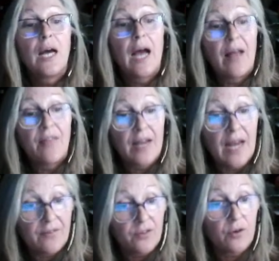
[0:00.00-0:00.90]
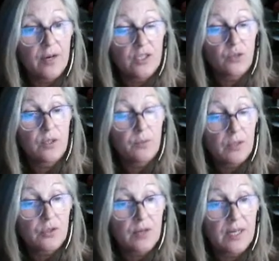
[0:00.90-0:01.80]
and then after
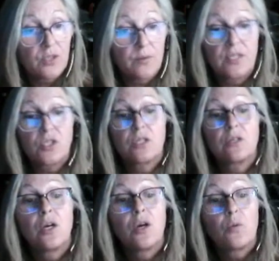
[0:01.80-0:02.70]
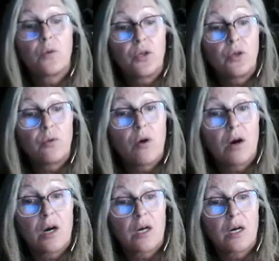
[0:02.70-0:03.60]
post-graduation, when you
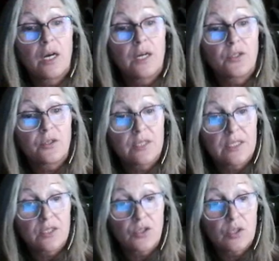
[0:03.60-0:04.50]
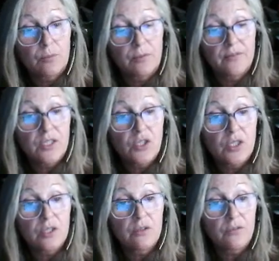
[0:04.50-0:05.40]
are under clinical
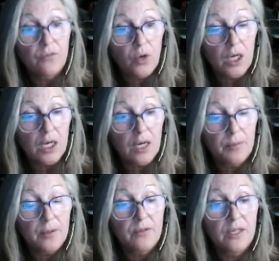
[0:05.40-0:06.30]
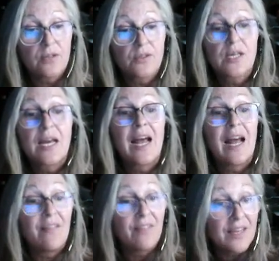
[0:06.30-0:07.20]
supervision for a couple of years,
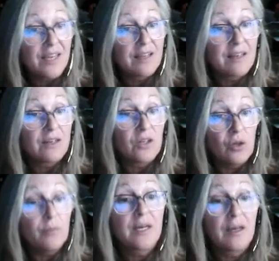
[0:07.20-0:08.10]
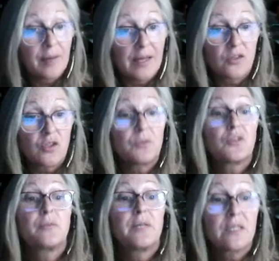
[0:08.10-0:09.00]
and then you become eligible
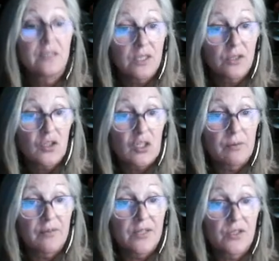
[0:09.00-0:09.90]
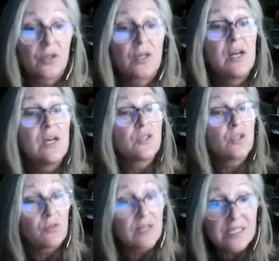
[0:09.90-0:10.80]
to be a clinical supervisor.
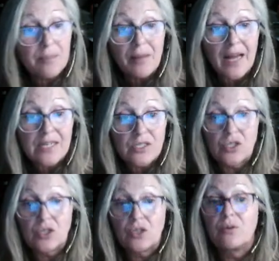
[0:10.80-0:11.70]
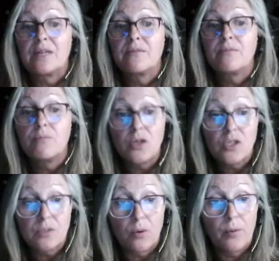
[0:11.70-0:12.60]
So this applies to you in
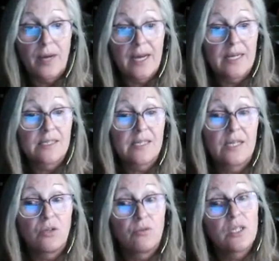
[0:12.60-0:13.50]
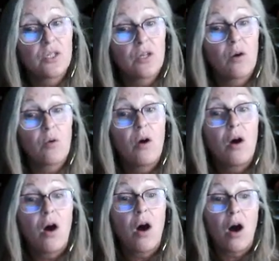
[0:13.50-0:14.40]
multiple ways, and you need to know
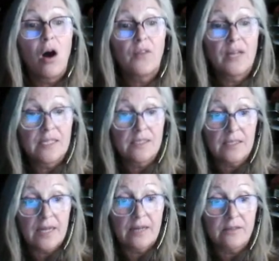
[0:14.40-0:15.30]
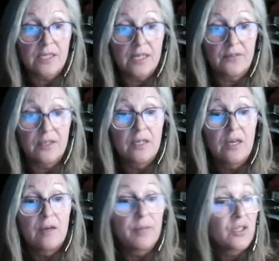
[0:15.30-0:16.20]
all the ins and outs of it
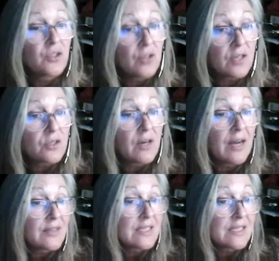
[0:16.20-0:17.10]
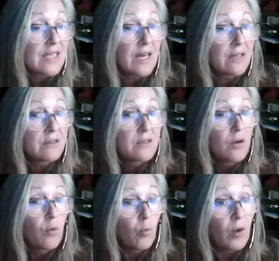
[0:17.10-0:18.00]
because you also have to decide
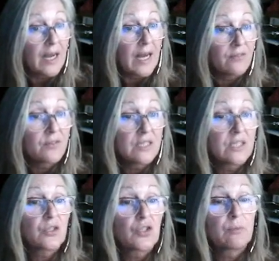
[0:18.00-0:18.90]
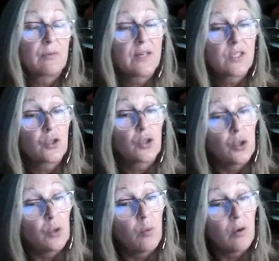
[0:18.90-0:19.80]
what kind of clinical supervisor
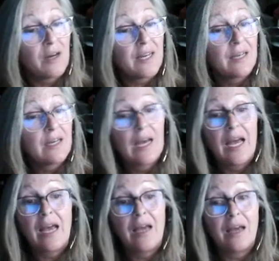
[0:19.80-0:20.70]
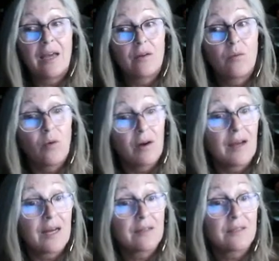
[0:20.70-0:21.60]
you want and what
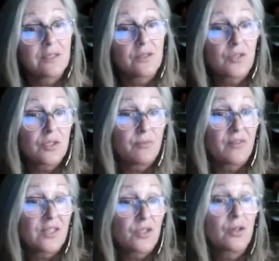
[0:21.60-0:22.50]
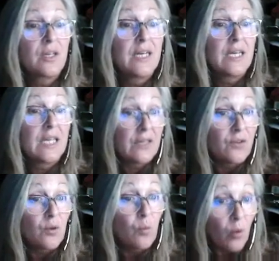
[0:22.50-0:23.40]
kind of clinical supervisor, if
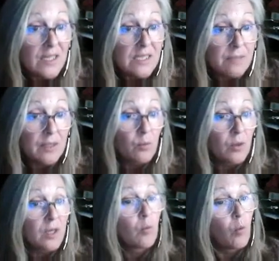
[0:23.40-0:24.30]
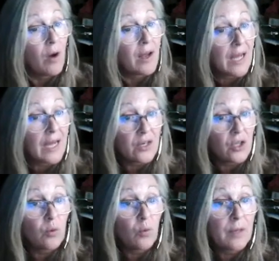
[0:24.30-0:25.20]
you want to be one, what kind do
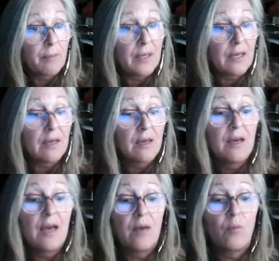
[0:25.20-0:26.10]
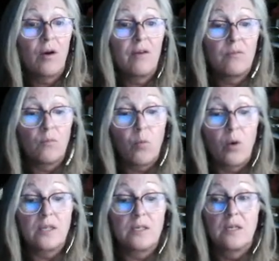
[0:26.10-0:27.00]
you want to be and what
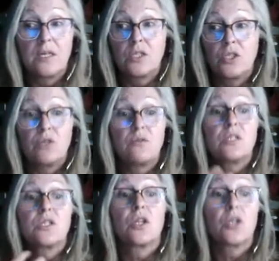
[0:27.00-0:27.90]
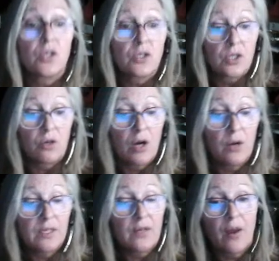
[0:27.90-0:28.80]
do you need to learn to
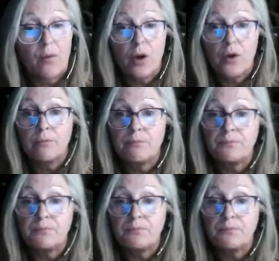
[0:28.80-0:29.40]
grow into that role.